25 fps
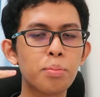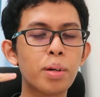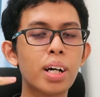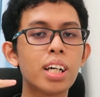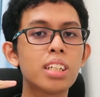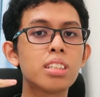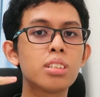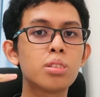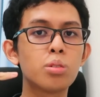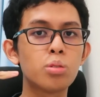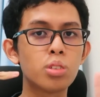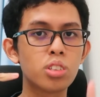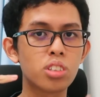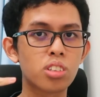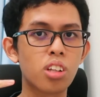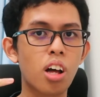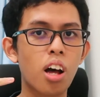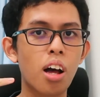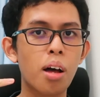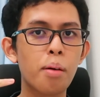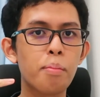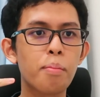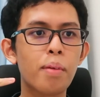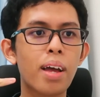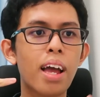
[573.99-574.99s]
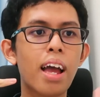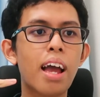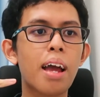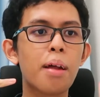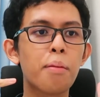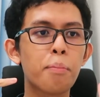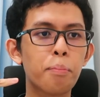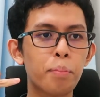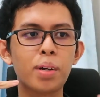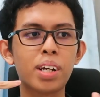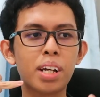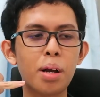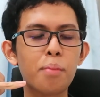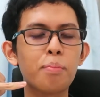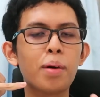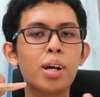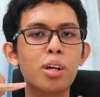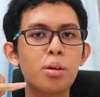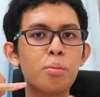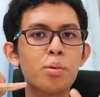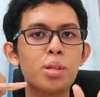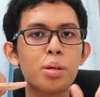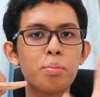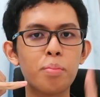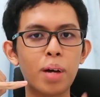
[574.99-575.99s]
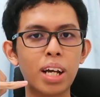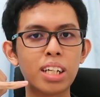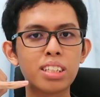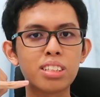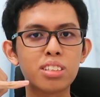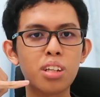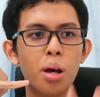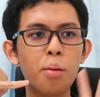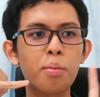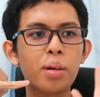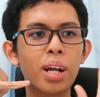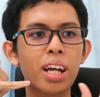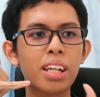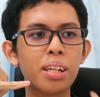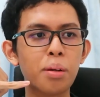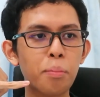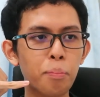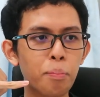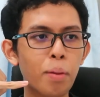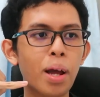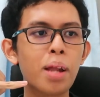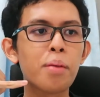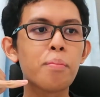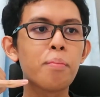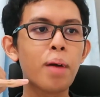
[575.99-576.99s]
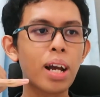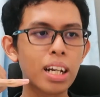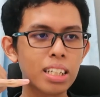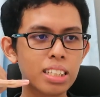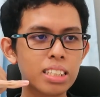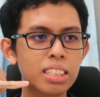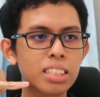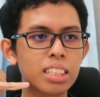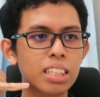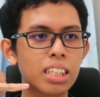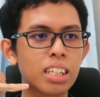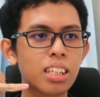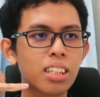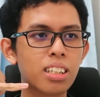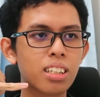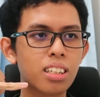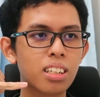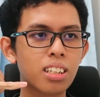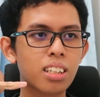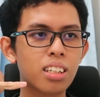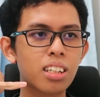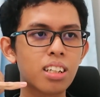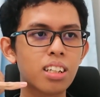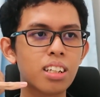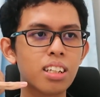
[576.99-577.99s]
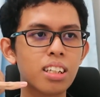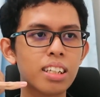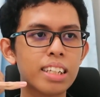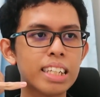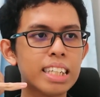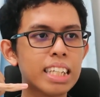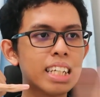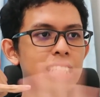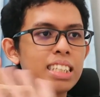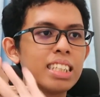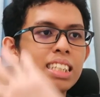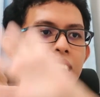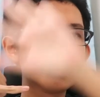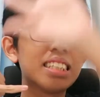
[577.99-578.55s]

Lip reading: bus to stop at Pekan Pagoh punya bus stop kat depan masjid. This